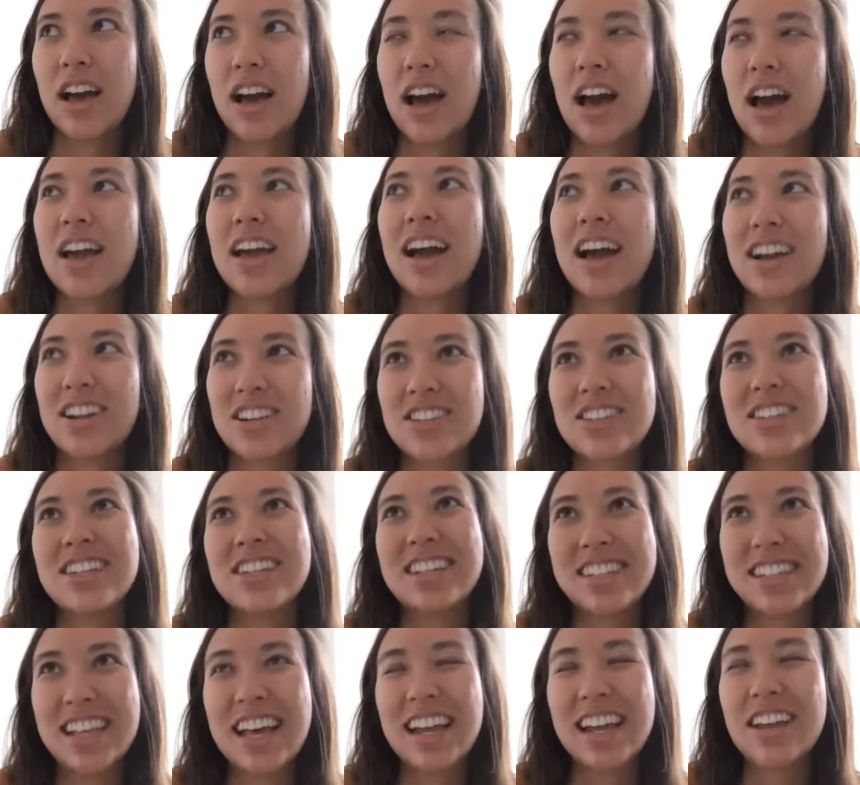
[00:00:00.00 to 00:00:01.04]
I actually
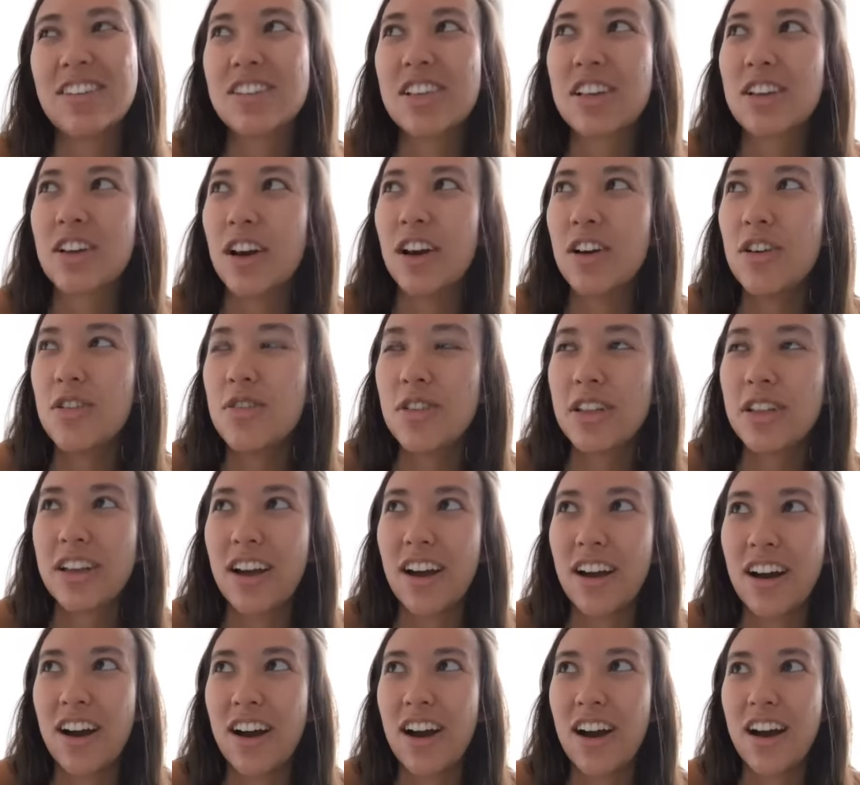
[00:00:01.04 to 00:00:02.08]
said, I was like, oh,
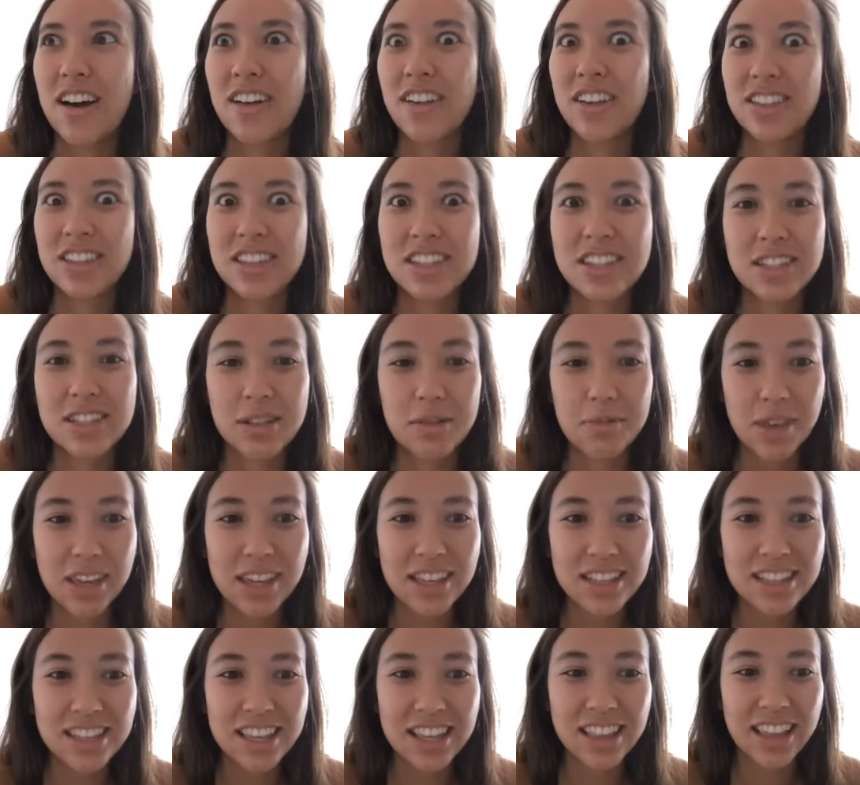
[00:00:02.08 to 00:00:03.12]
like this is
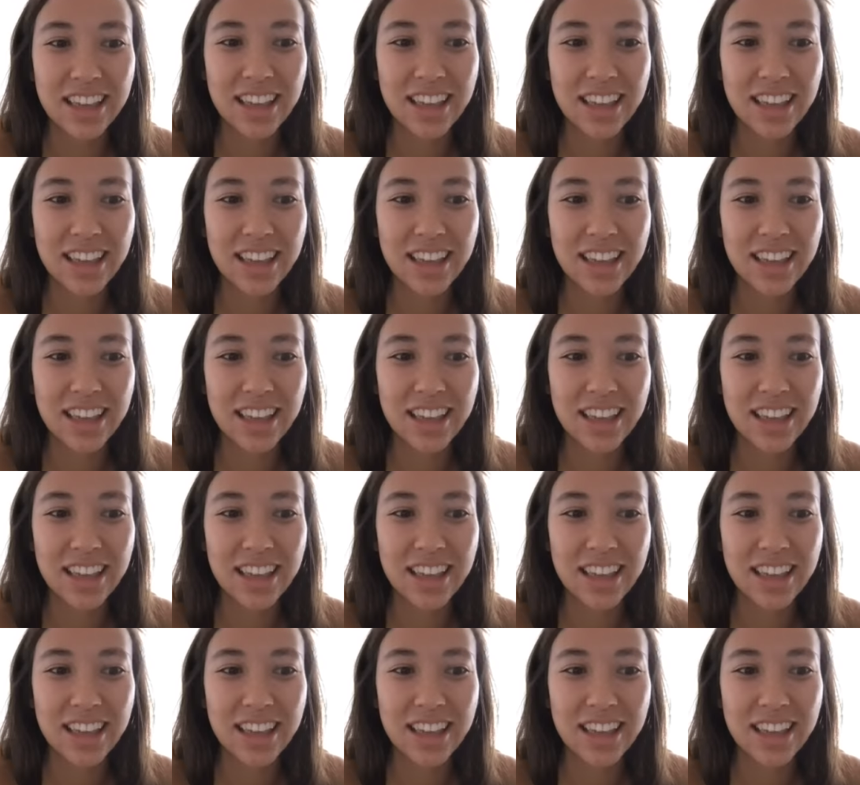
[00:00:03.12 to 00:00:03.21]
amazing.